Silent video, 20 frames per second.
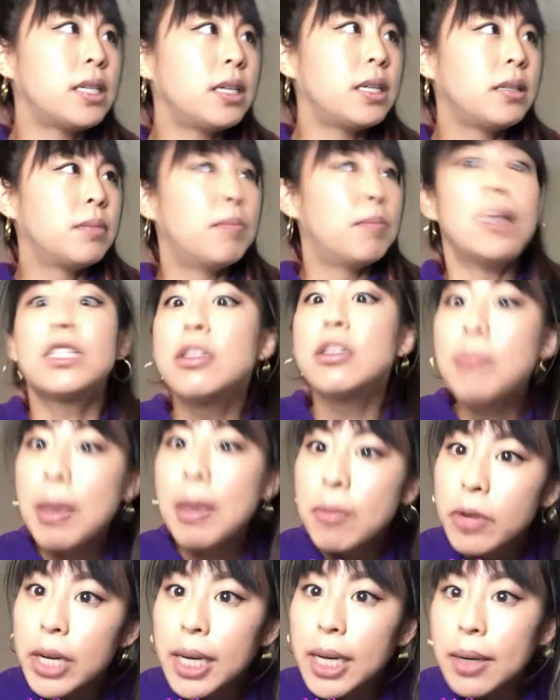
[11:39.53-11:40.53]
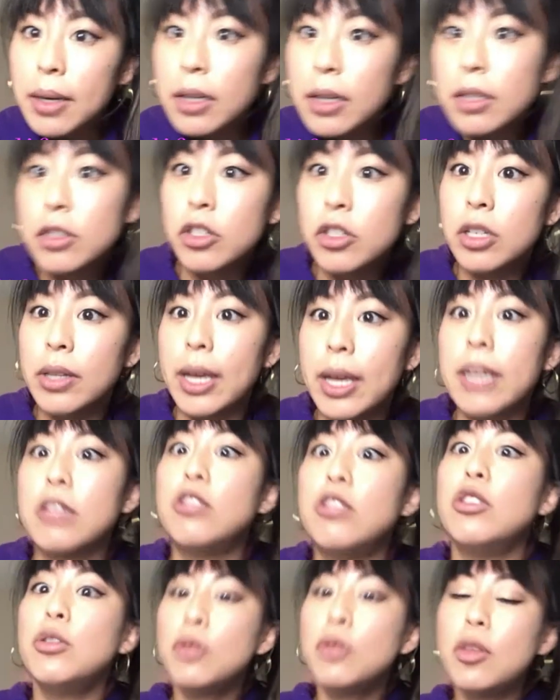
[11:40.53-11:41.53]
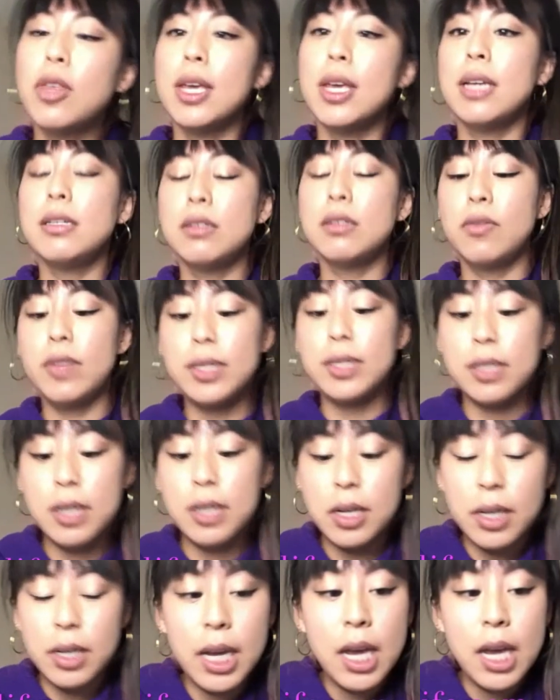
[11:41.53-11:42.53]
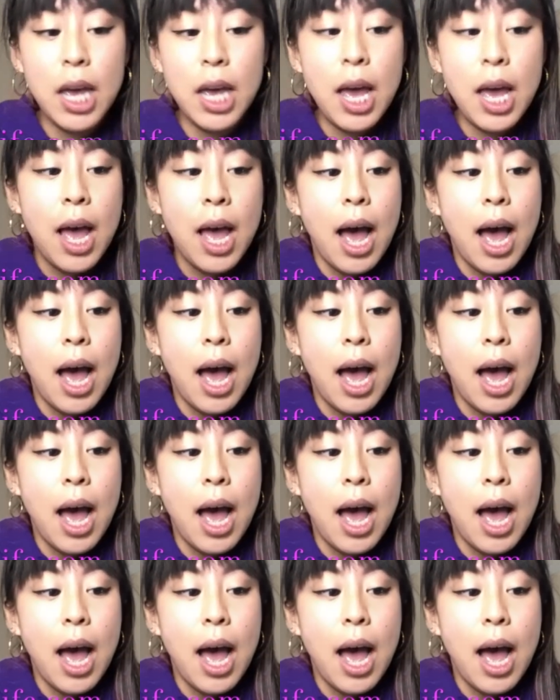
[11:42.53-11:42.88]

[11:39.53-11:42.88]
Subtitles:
muscle memory to like do things physically.